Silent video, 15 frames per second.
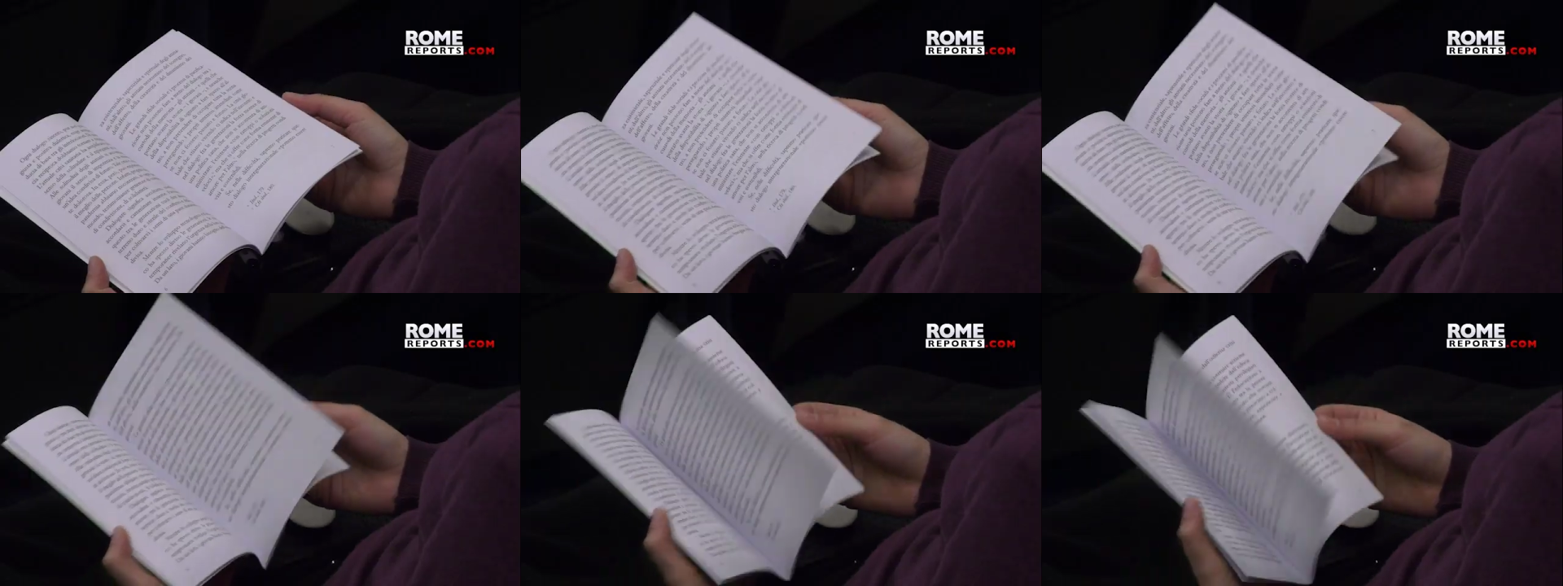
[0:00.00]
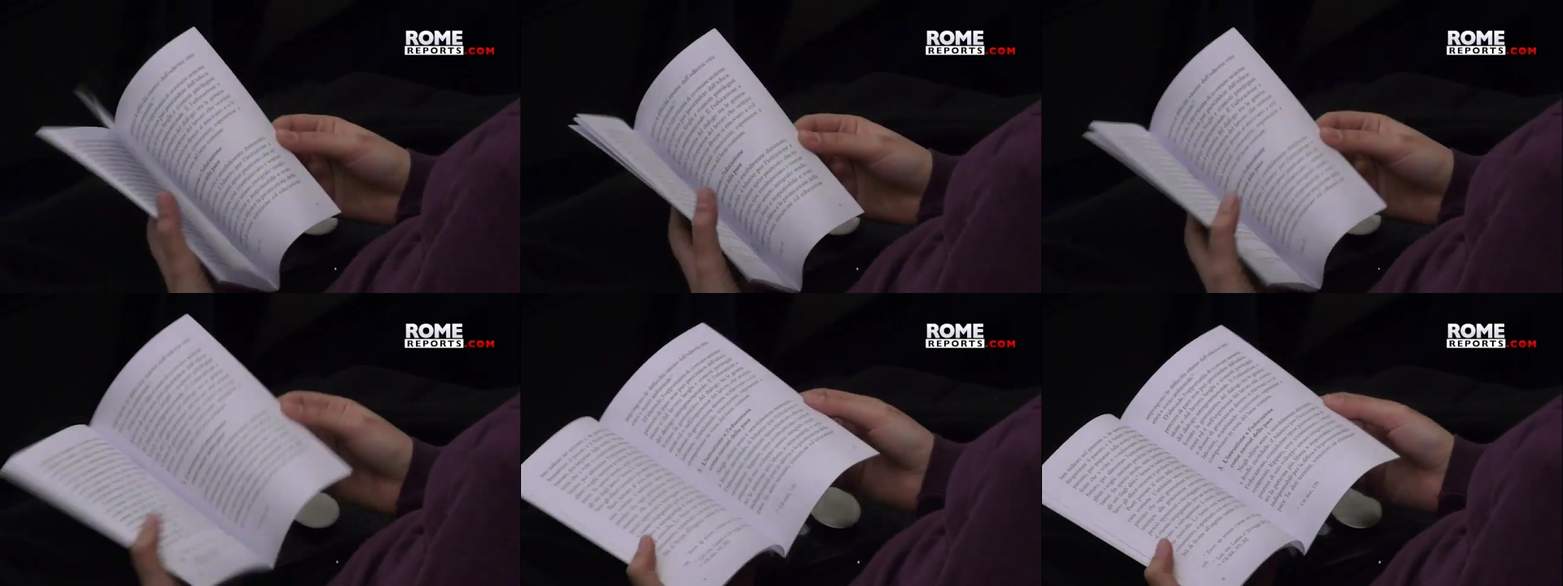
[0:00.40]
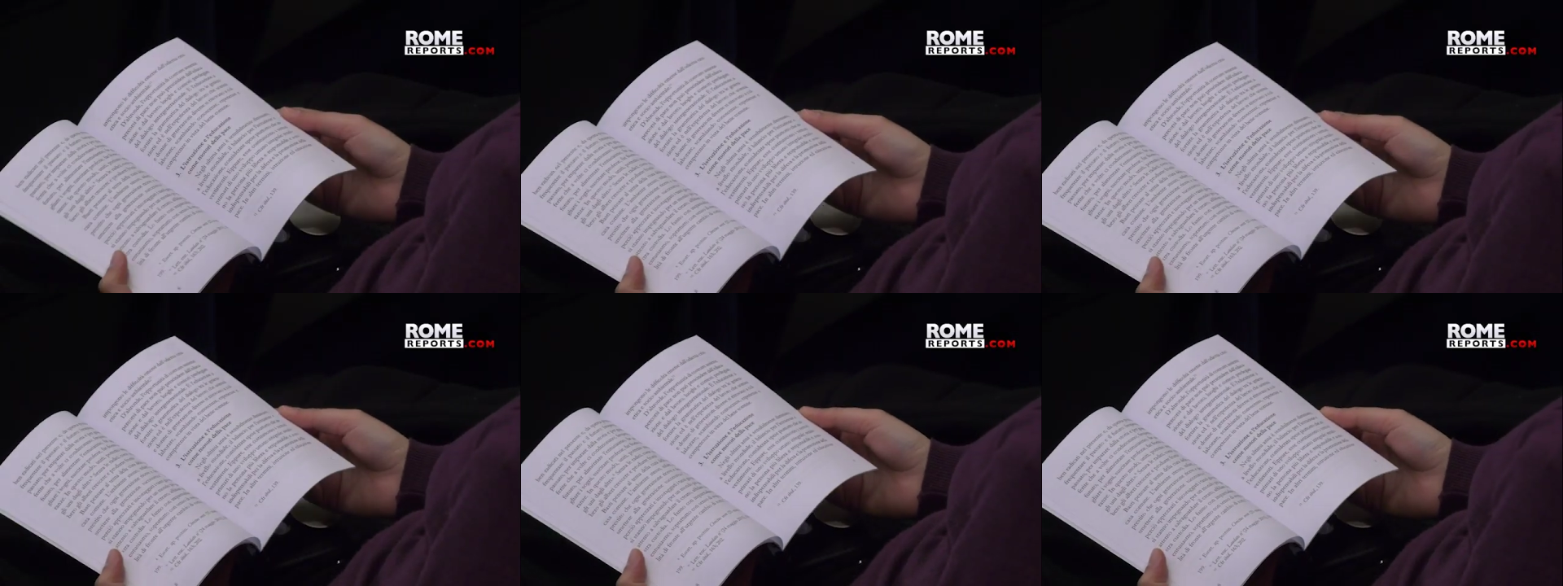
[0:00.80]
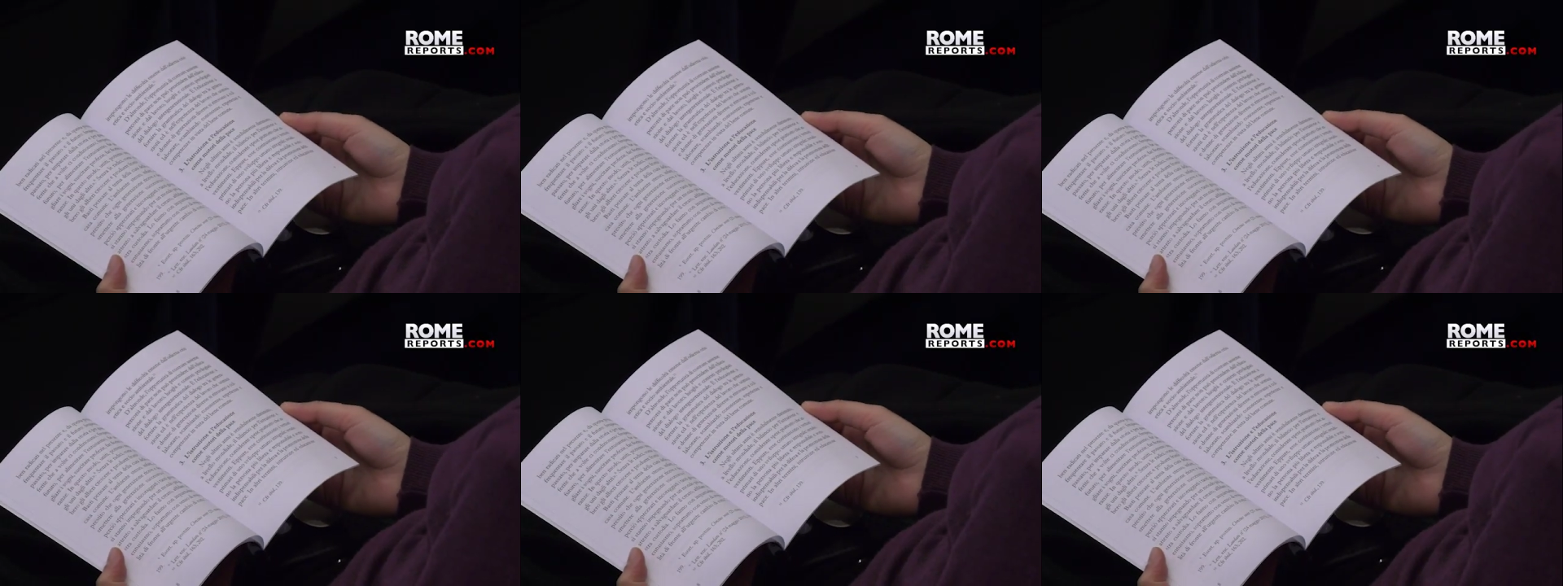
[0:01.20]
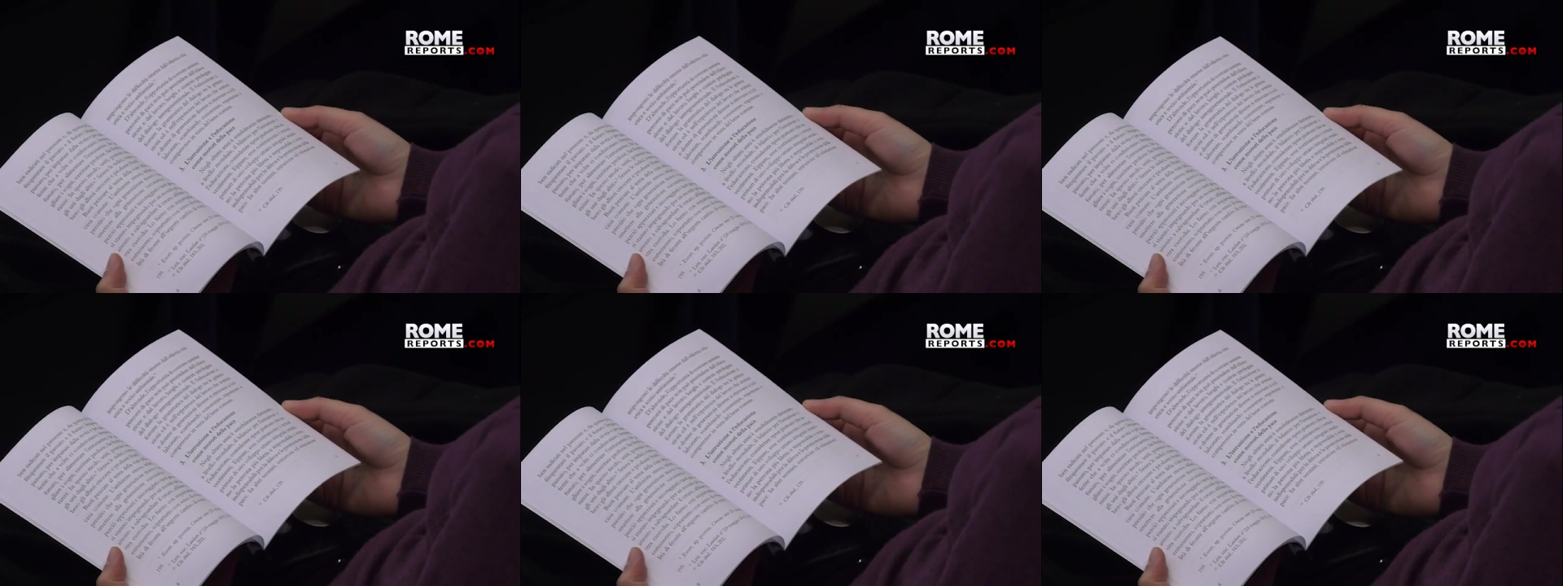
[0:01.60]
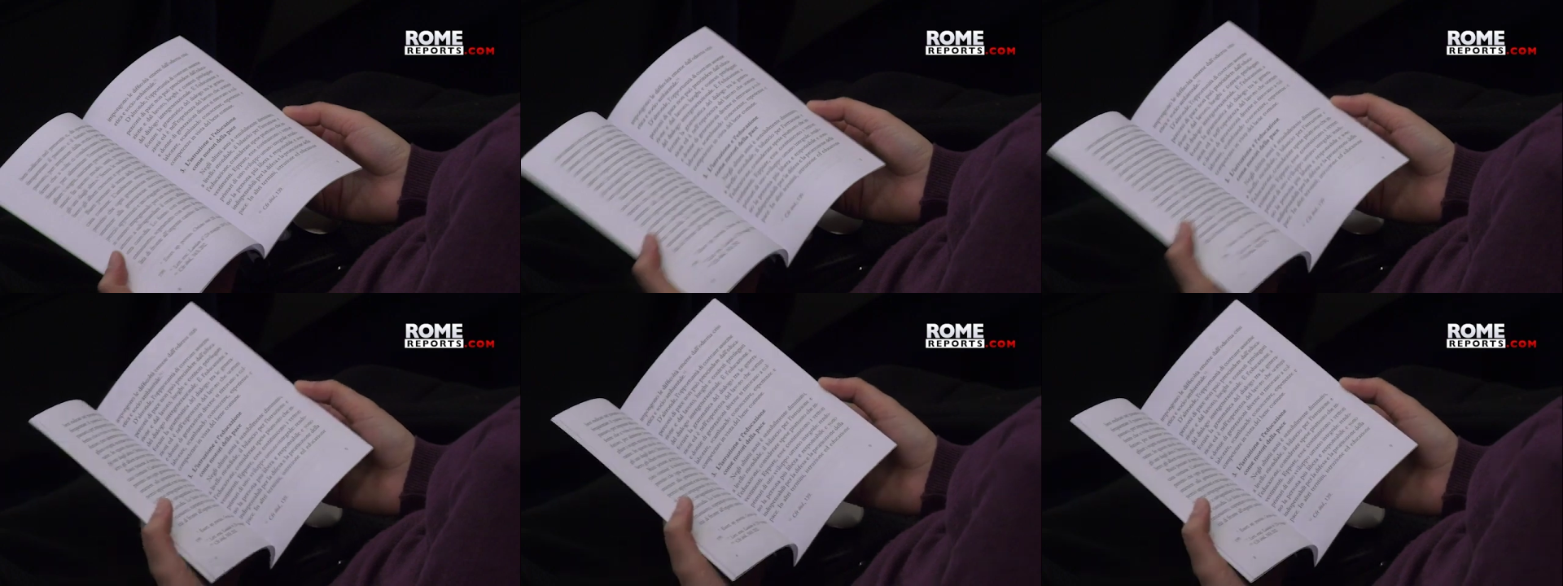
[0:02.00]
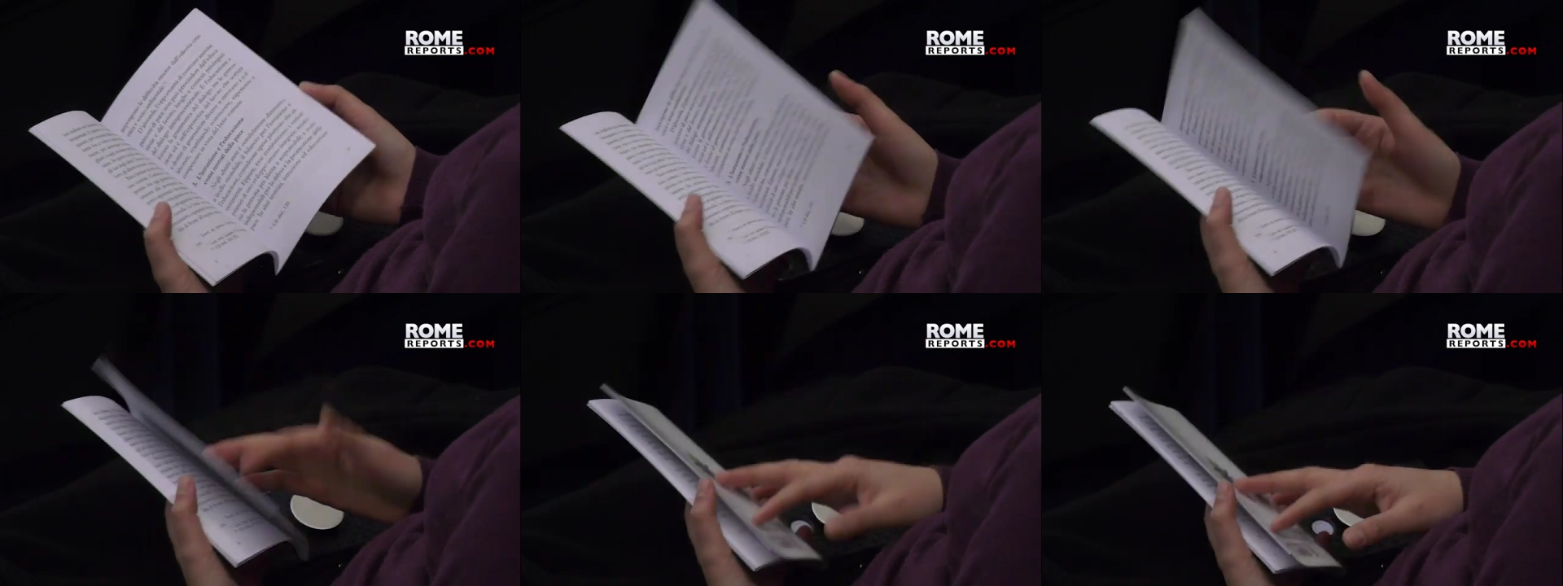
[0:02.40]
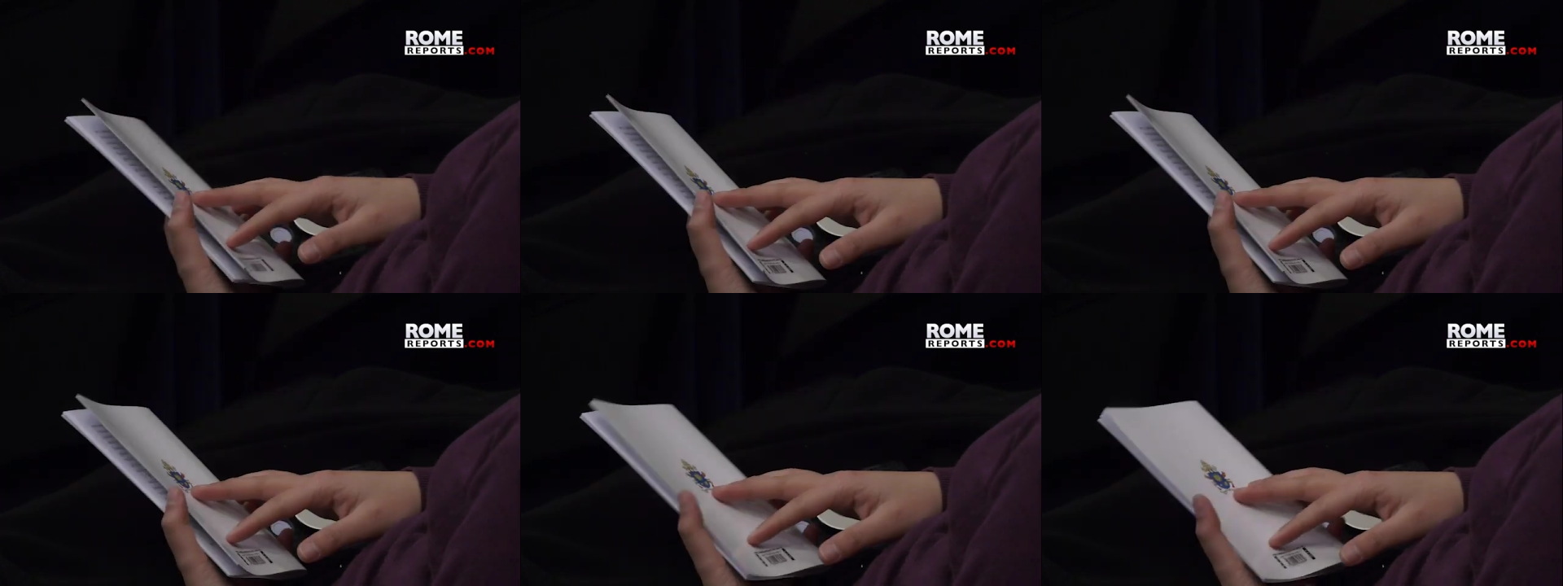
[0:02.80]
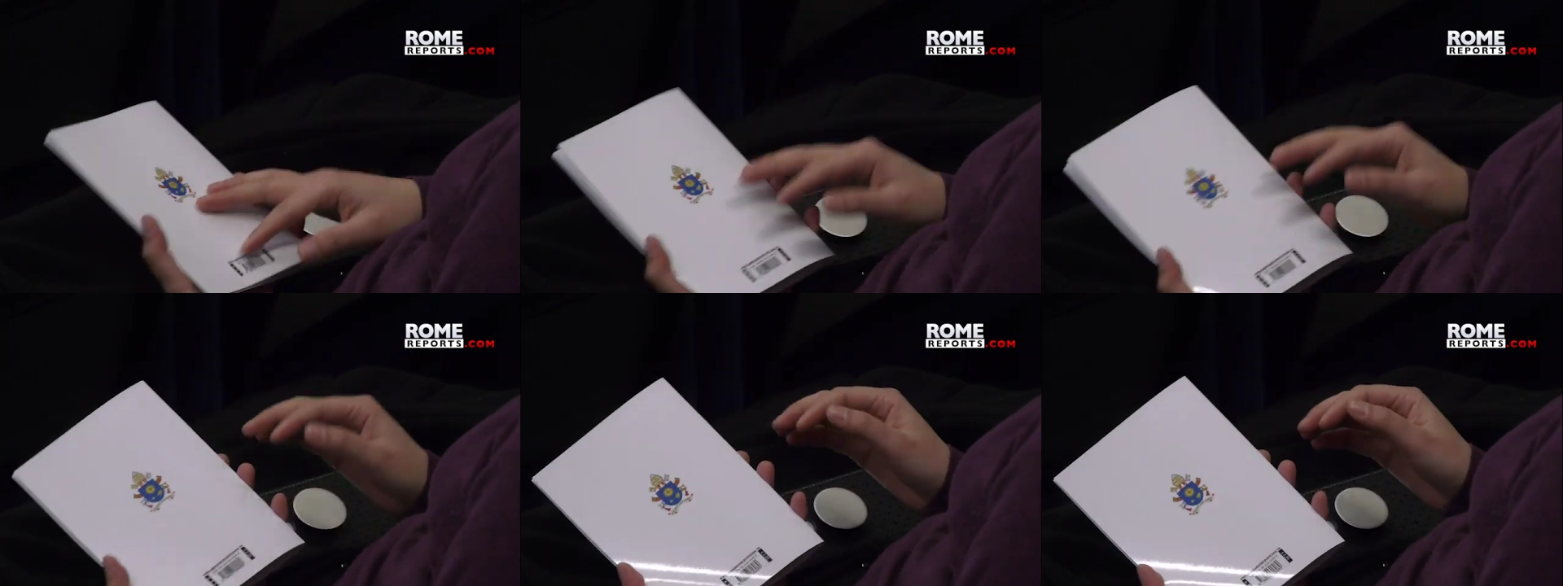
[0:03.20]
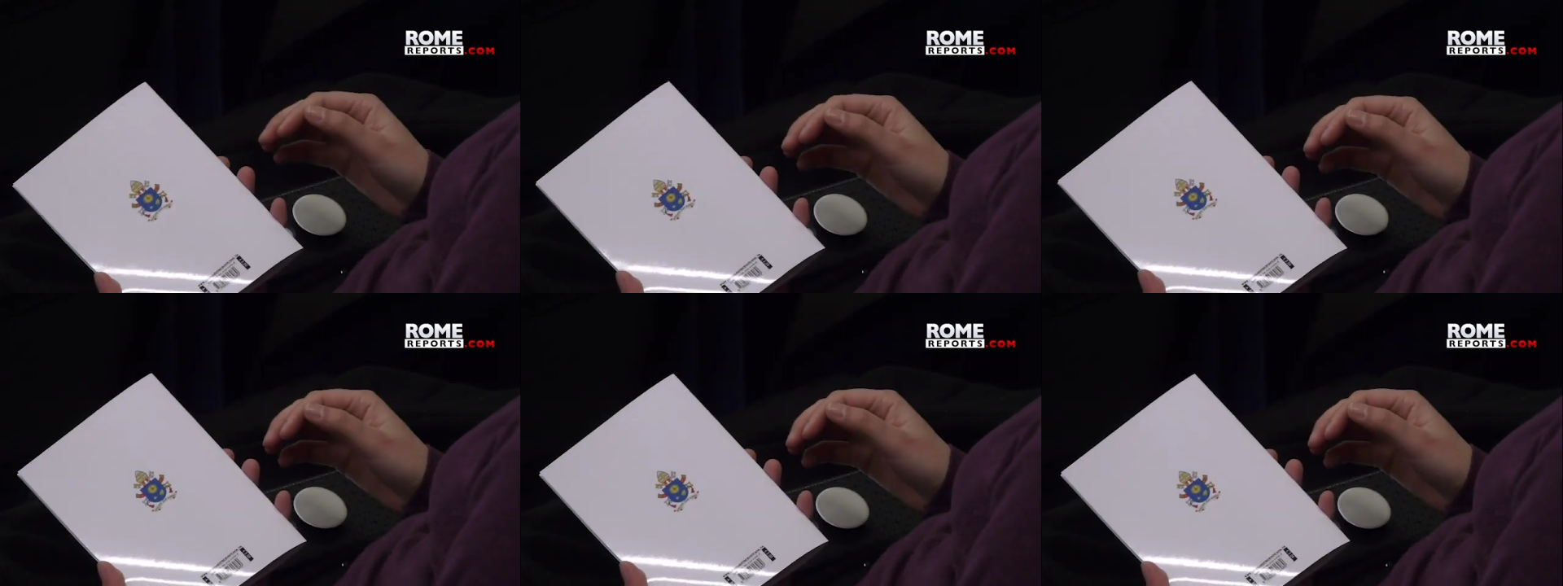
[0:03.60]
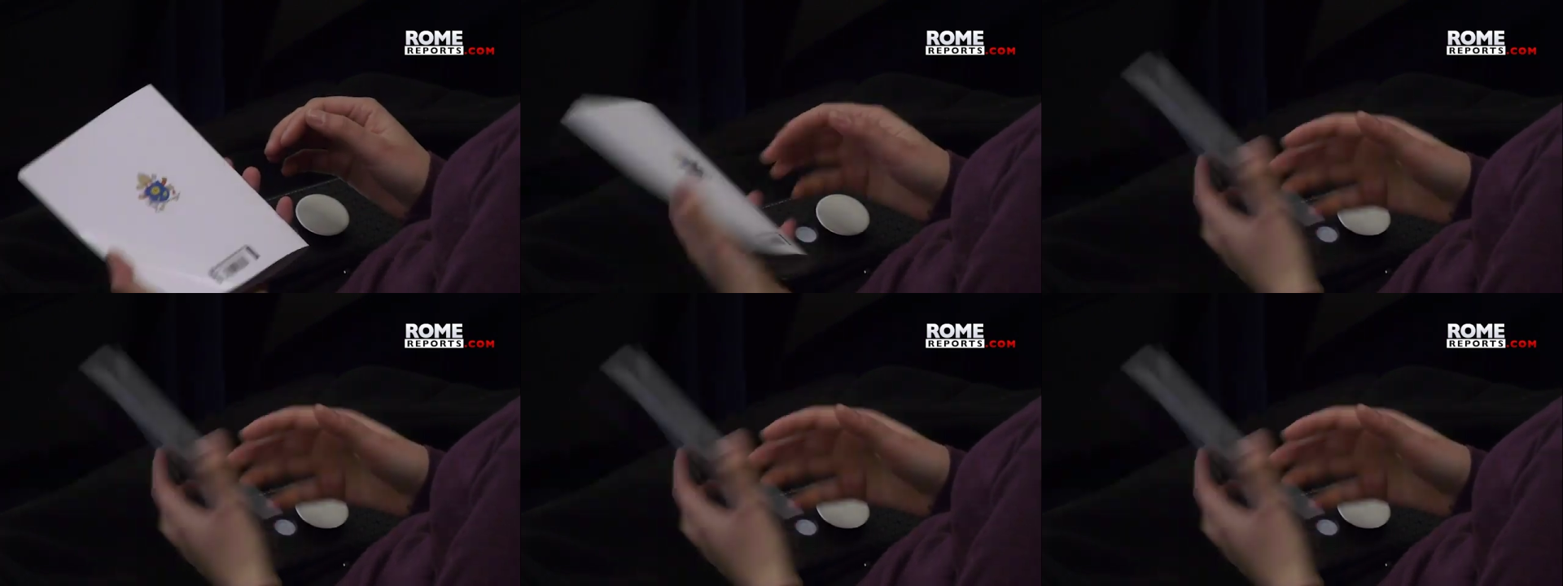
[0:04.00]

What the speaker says: (no speaker visible)